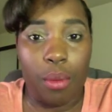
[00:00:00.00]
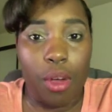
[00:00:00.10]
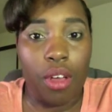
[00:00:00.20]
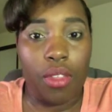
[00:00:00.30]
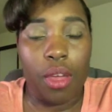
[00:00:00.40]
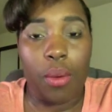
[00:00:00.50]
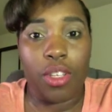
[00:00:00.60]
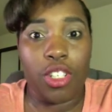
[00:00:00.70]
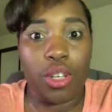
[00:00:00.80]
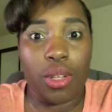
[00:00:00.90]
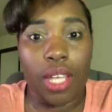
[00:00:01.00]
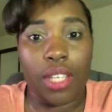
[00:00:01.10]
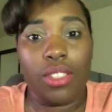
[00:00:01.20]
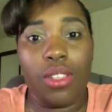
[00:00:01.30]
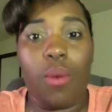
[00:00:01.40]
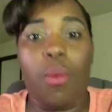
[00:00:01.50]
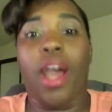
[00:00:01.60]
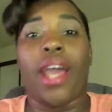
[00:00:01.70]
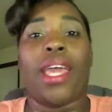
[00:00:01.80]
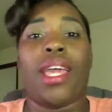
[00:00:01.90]
they always show like Snow
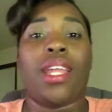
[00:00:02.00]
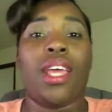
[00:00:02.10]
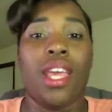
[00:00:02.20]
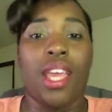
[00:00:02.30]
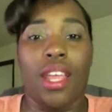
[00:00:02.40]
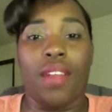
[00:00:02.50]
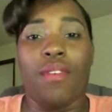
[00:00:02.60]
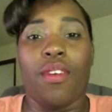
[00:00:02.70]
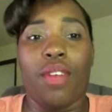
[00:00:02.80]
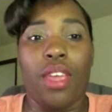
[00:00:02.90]
White in very,